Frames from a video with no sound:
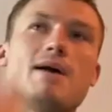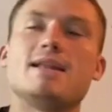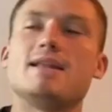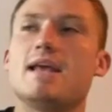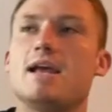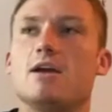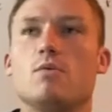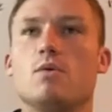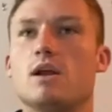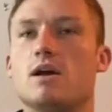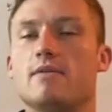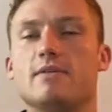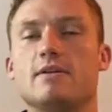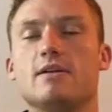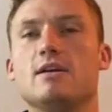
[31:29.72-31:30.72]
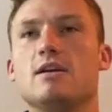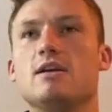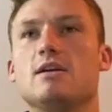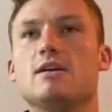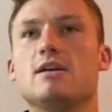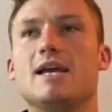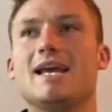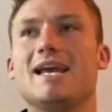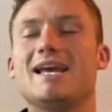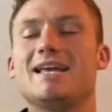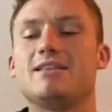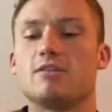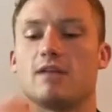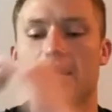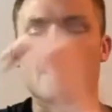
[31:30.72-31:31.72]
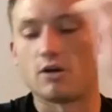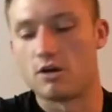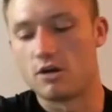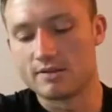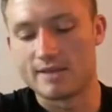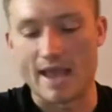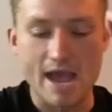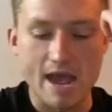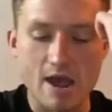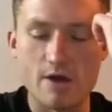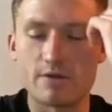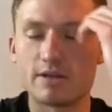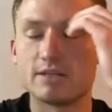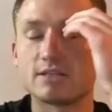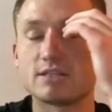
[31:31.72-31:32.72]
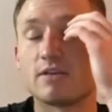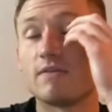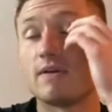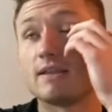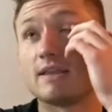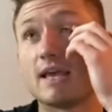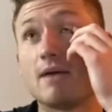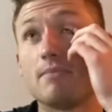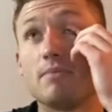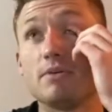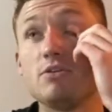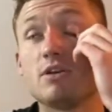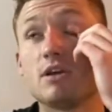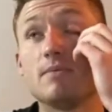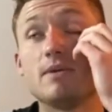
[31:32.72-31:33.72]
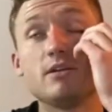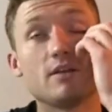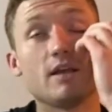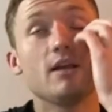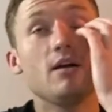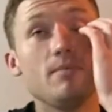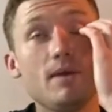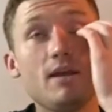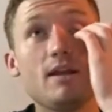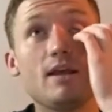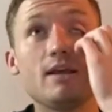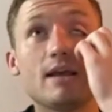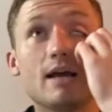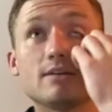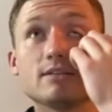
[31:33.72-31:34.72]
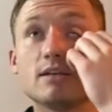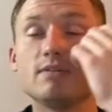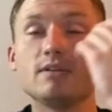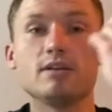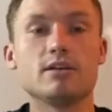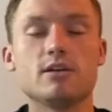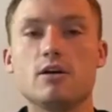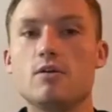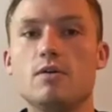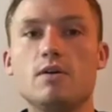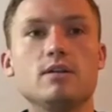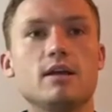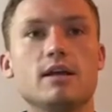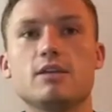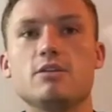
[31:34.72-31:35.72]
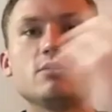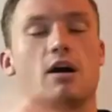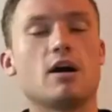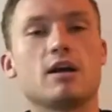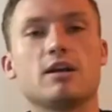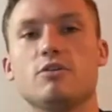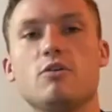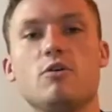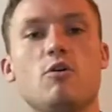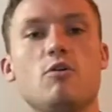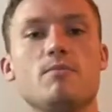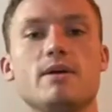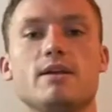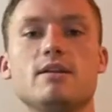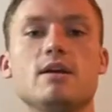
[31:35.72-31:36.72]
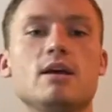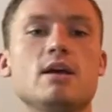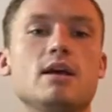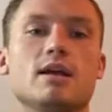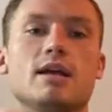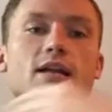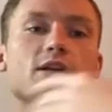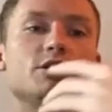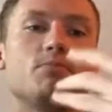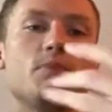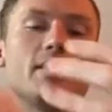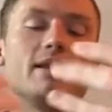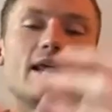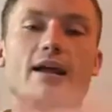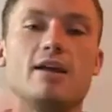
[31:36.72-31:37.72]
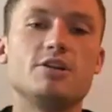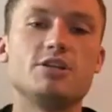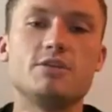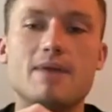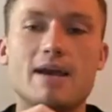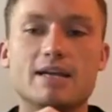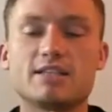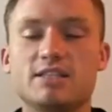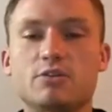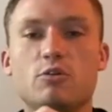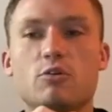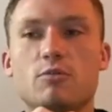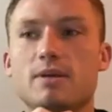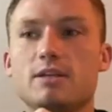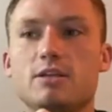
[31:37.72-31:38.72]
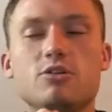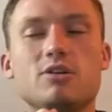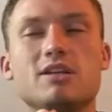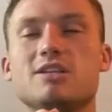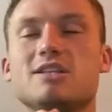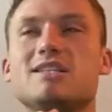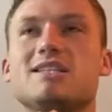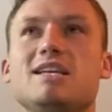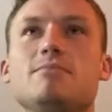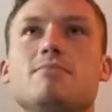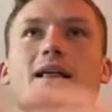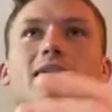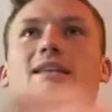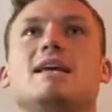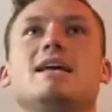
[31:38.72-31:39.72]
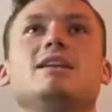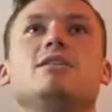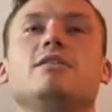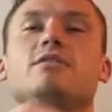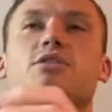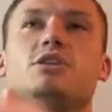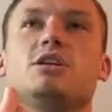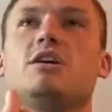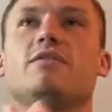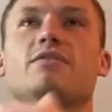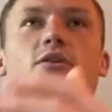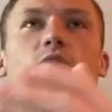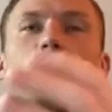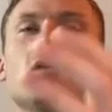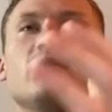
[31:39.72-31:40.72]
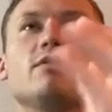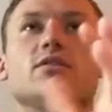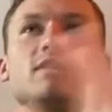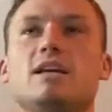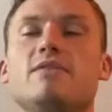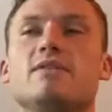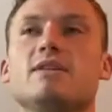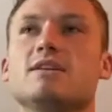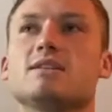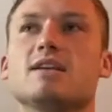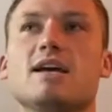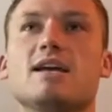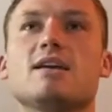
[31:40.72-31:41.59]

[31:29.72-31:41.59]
day or whatever, and they're like all down and stuff like that. But you come in, you're like, oh man, hey, how's everything going? Like talking to them and kind of just bringing that energy back to them. And you can just see by like the end of the shift or whenever they're leaving, it's like,